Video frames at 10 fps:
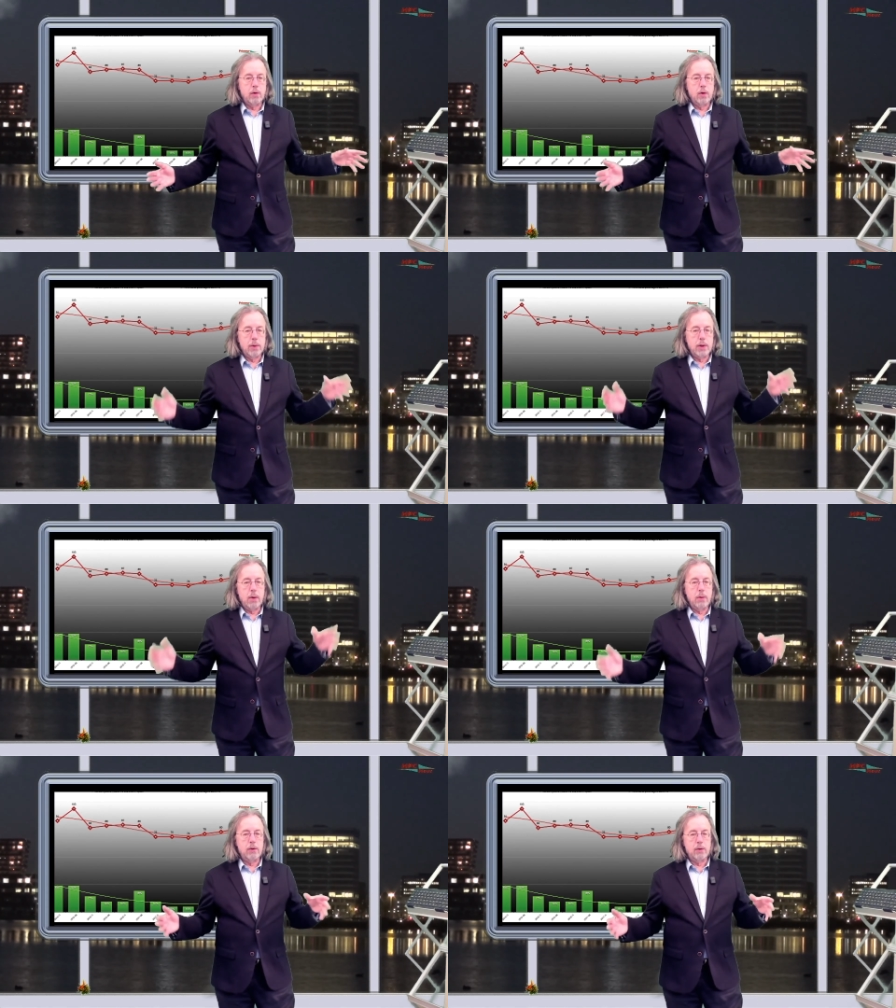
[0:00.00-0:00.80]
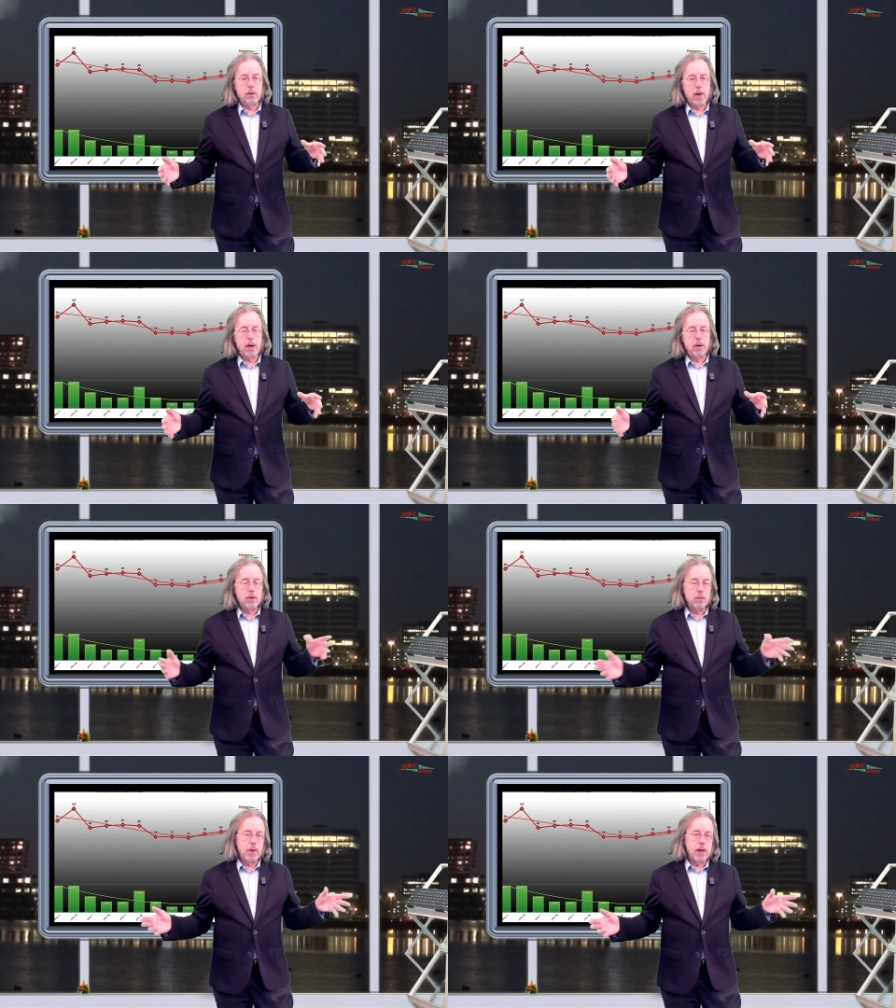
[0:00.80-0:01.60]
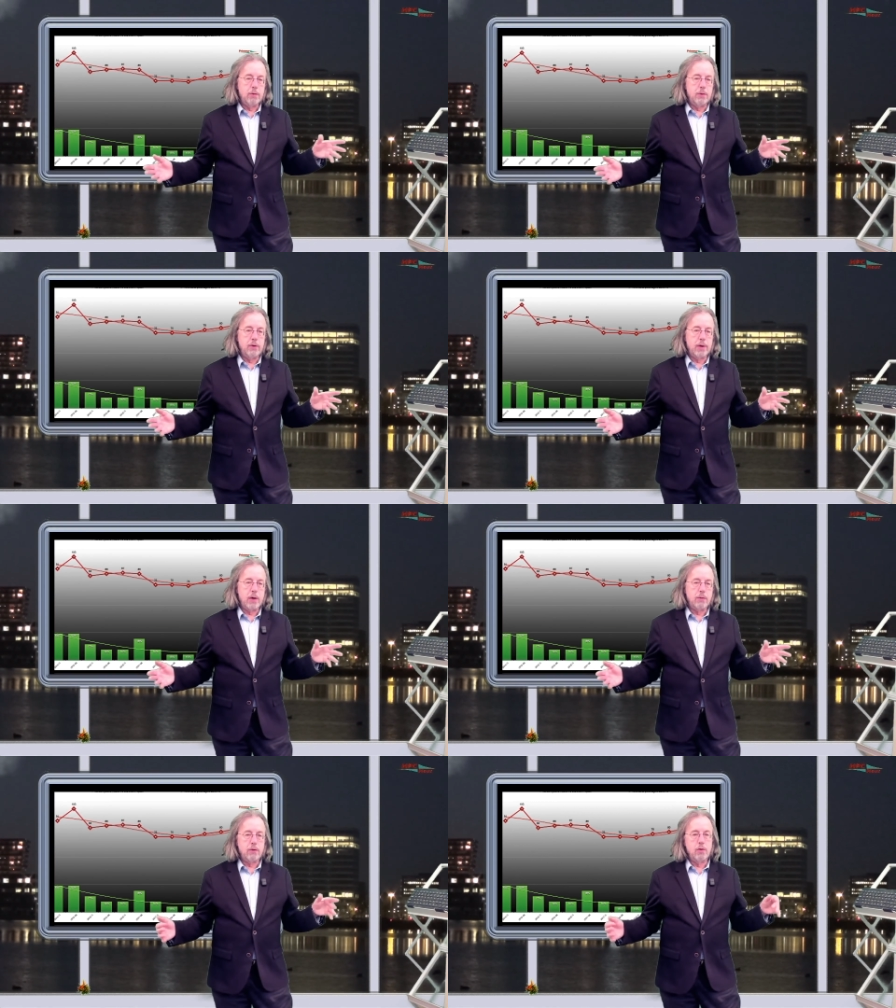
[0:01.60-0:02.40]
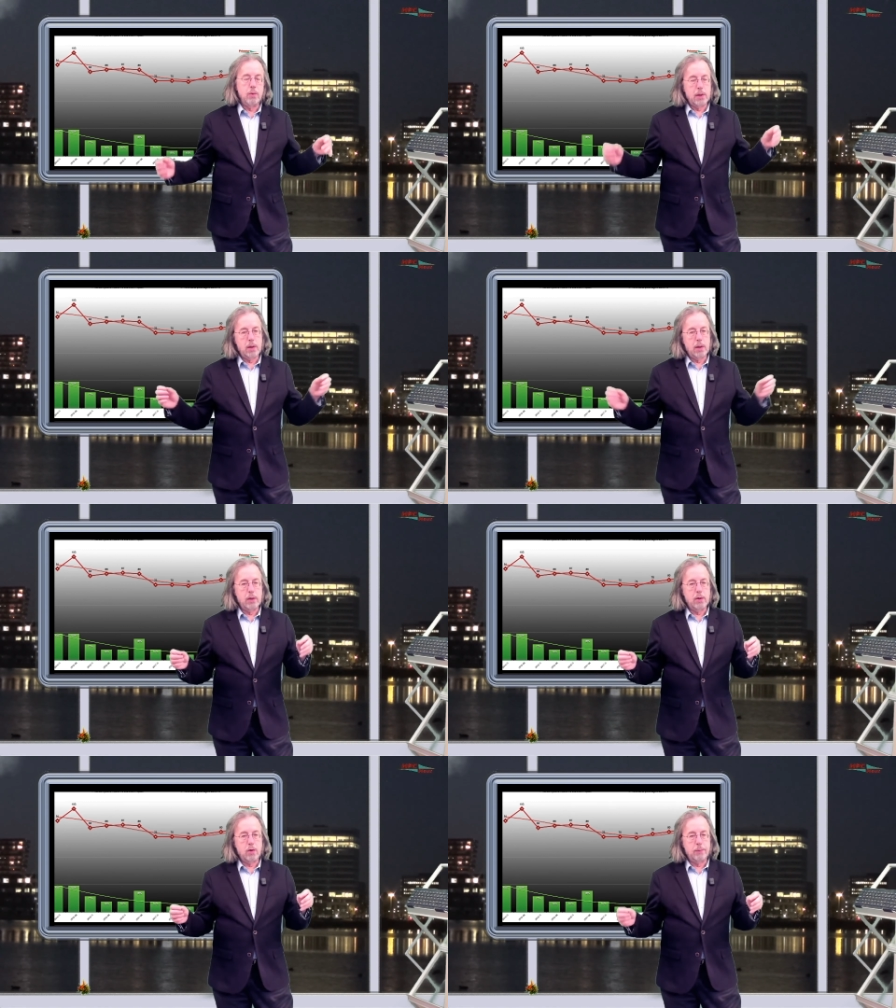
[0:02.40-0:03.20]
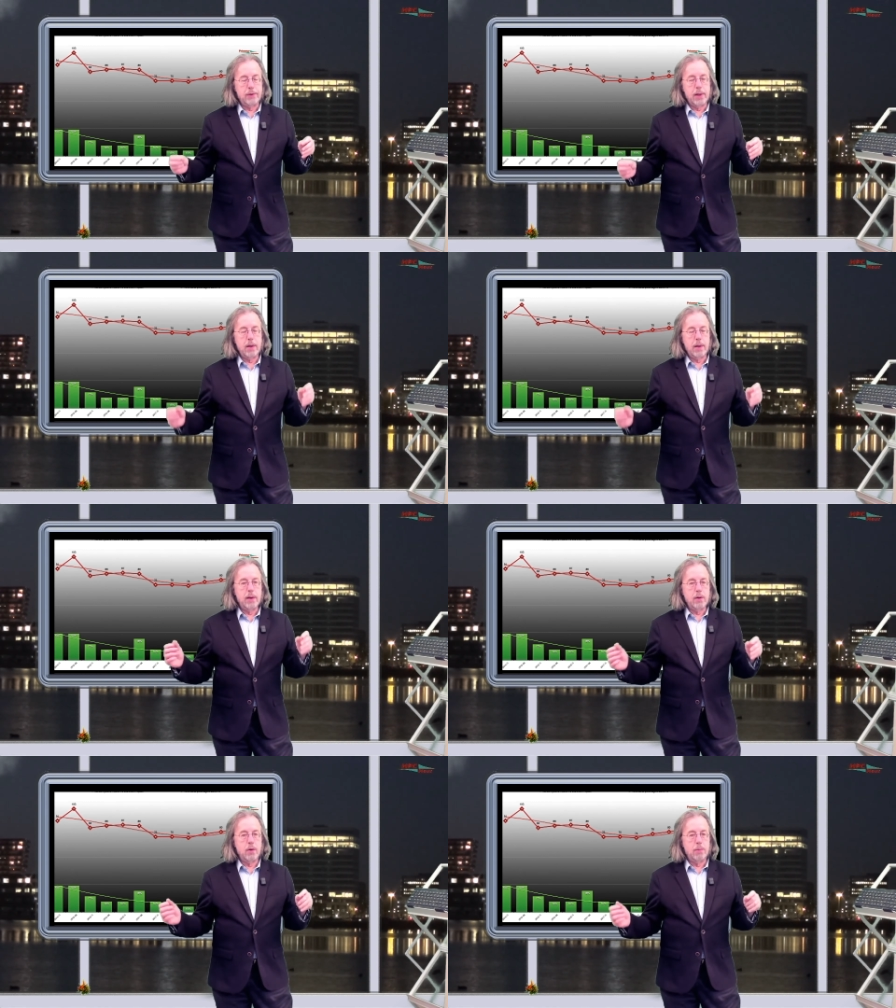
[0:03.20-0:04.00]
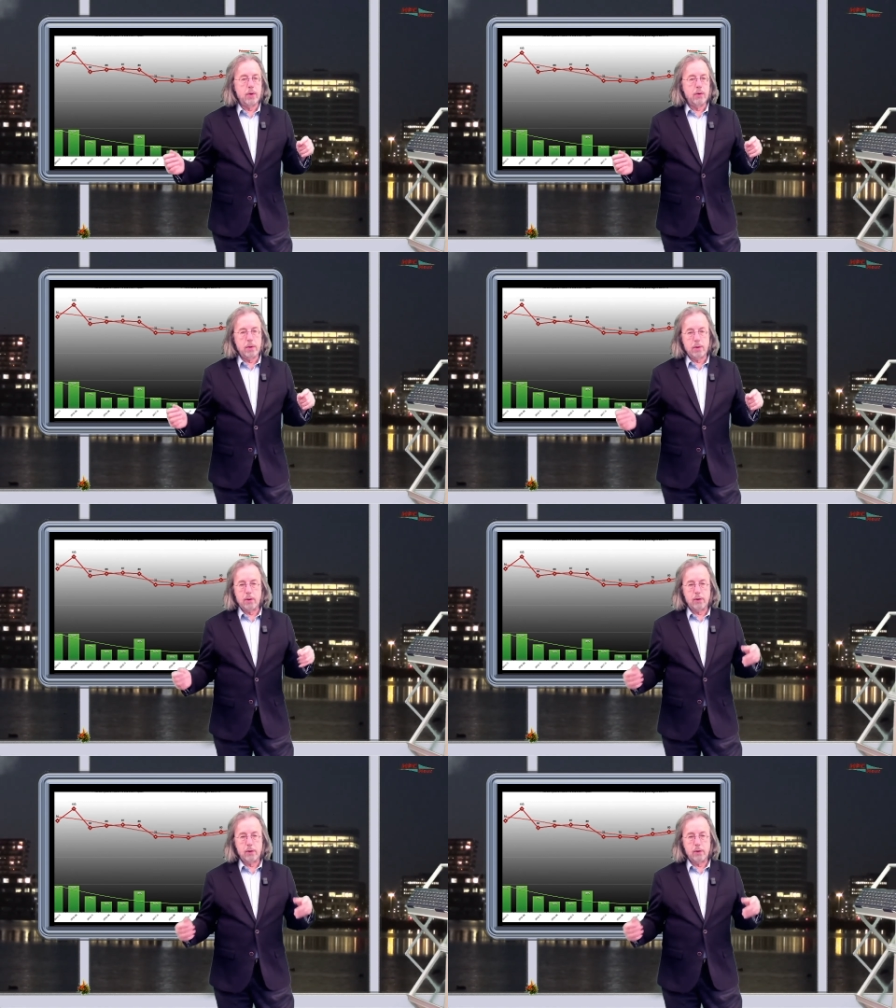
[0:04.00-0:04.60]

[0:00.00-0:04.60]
So, but how is, are the EuroHPC countries doing in the top ten and the top one hundred?